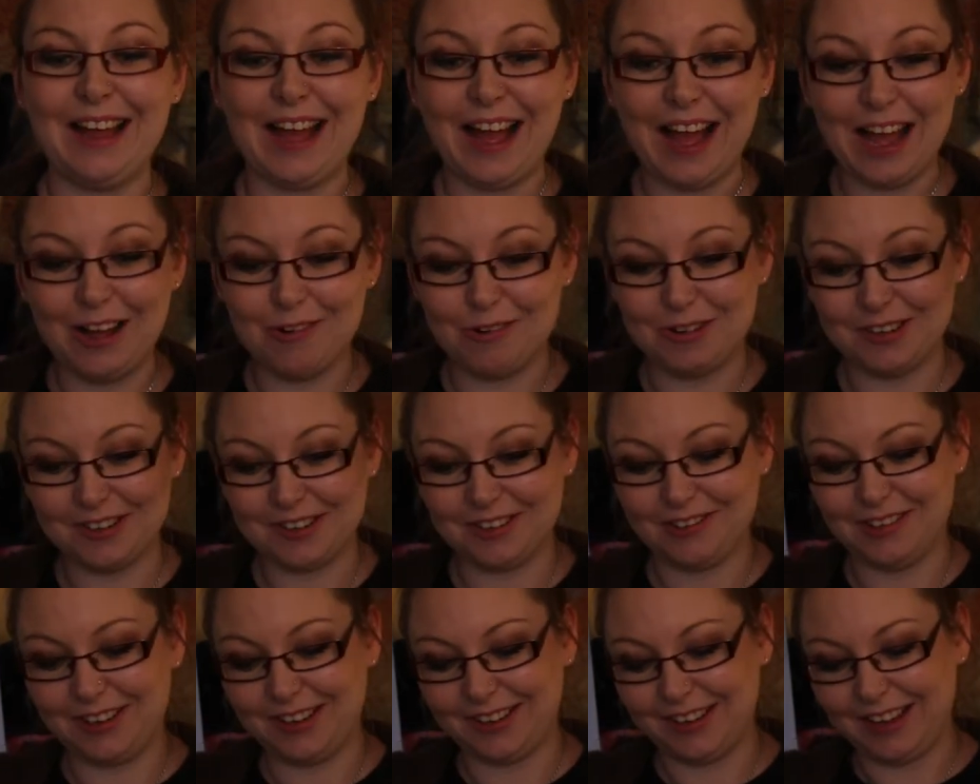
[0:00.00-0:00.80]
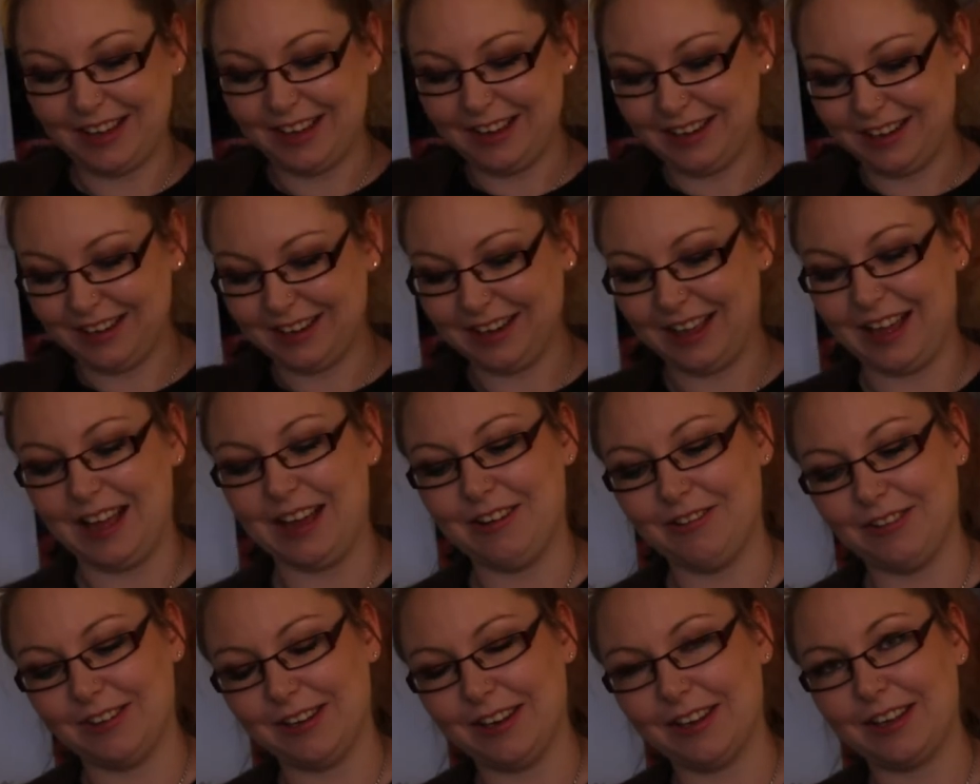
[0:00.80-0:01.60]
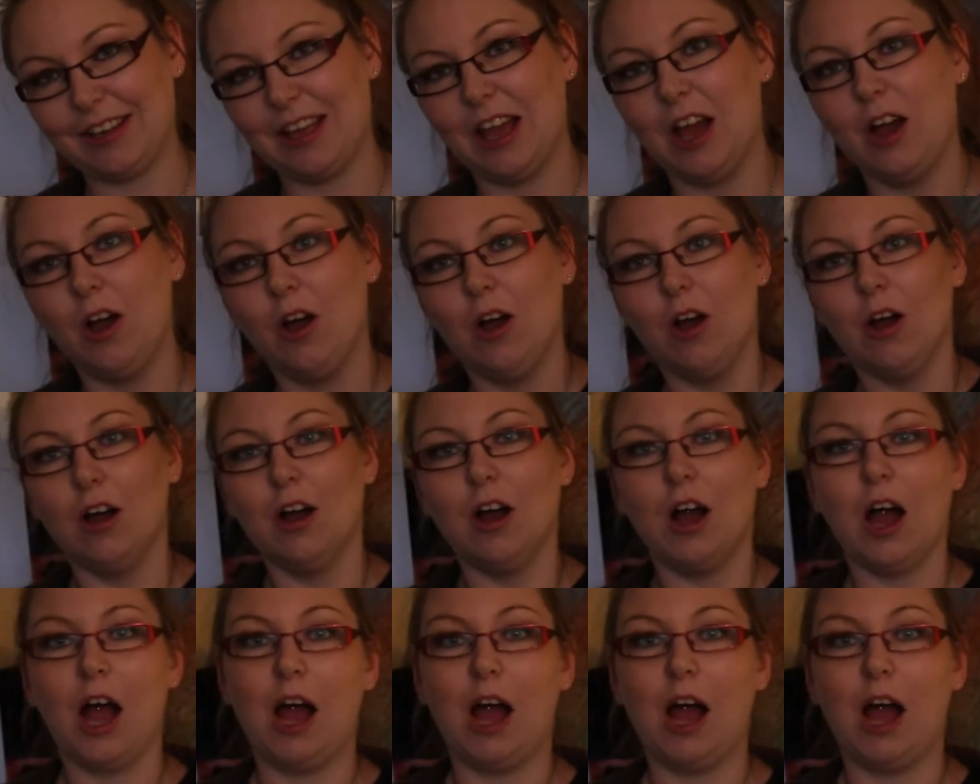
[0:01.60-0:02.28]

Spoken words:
I was so excited. I was like, oh,